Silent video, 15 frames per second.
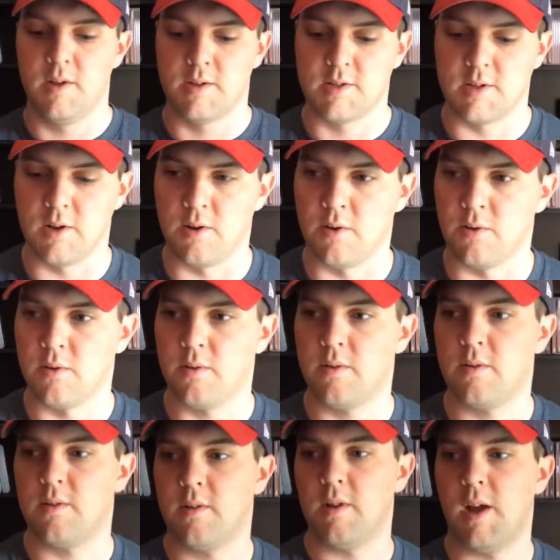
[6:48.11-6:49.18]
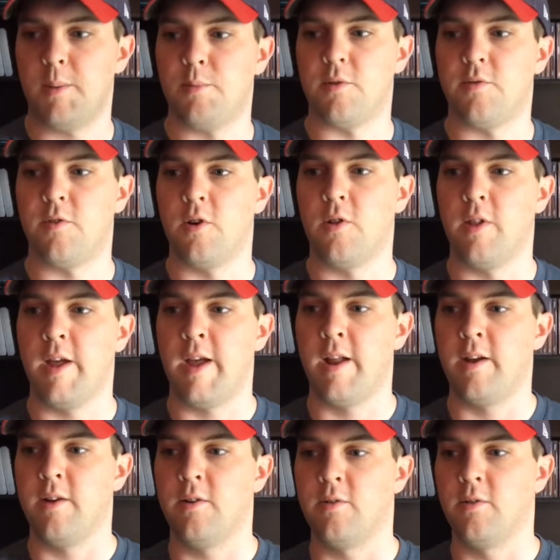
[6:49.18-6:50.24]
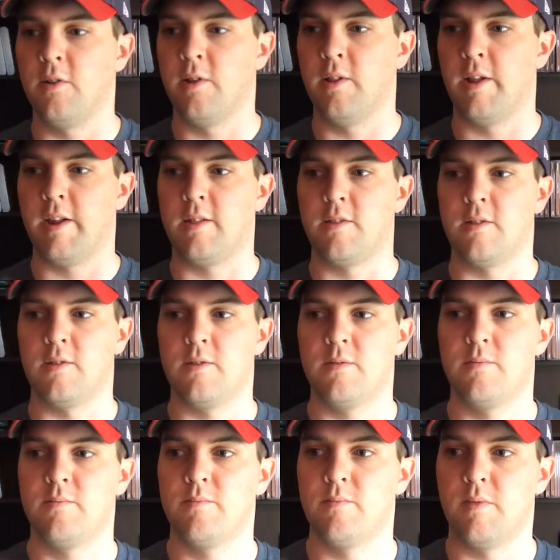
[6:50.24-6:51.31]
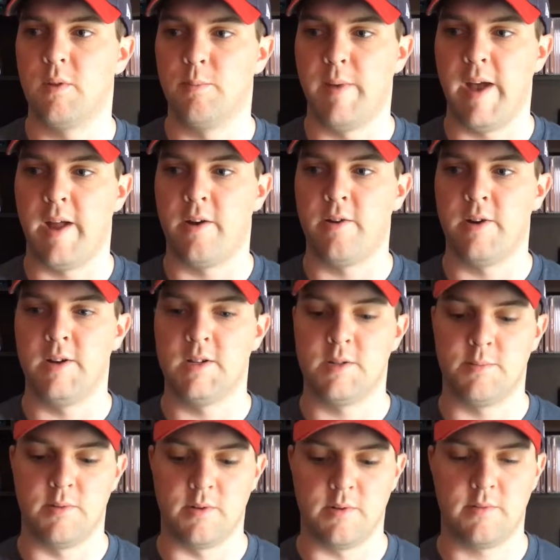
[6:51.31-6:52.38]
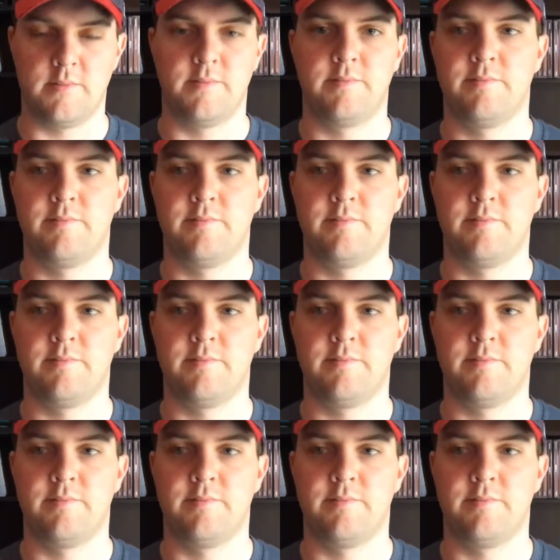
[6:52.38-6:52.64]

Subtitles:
So I prefer that. I don't really like the batteries, but